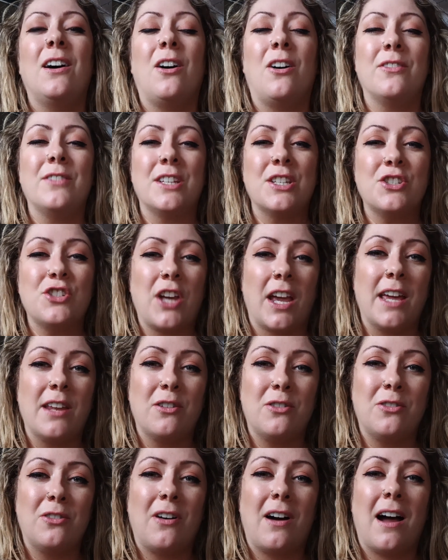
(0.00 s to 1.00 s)
On this
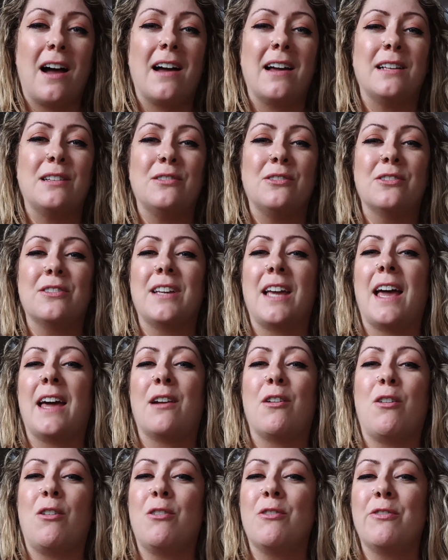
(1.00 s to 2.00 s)
channel, I look
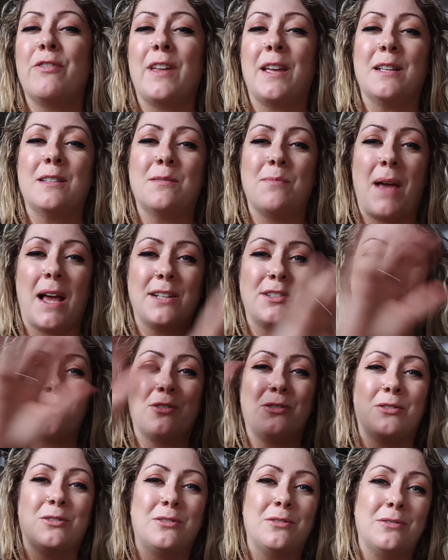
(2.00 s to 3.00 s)
at all things
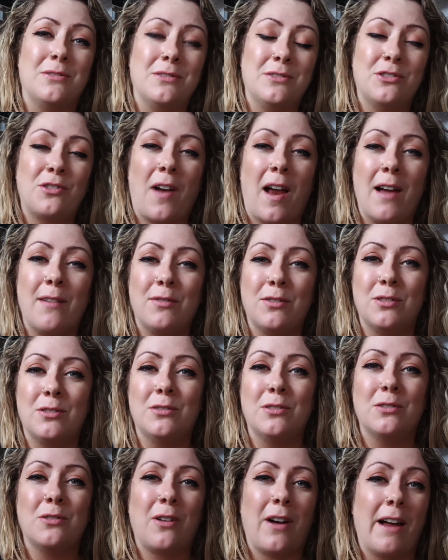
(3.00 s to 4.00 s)
magical,
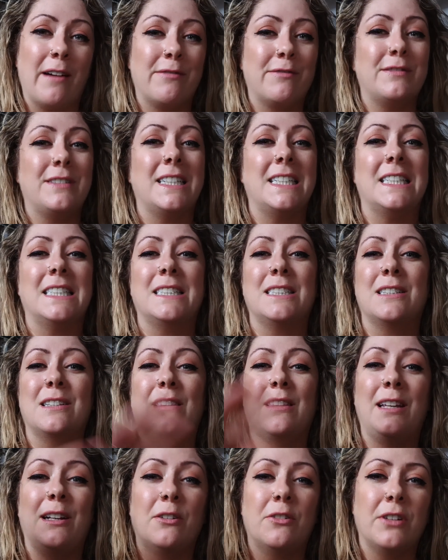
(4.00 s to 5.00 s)
travel, crafting,
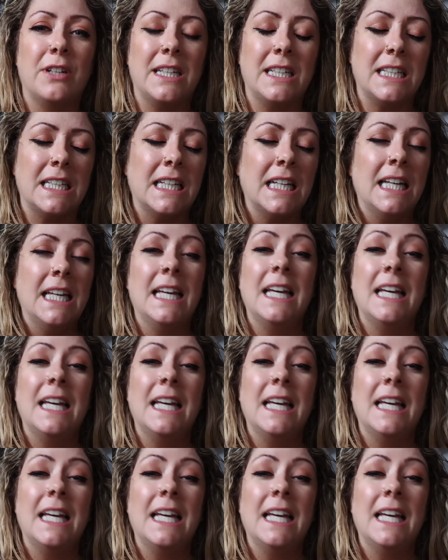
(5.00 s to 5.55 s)
theory,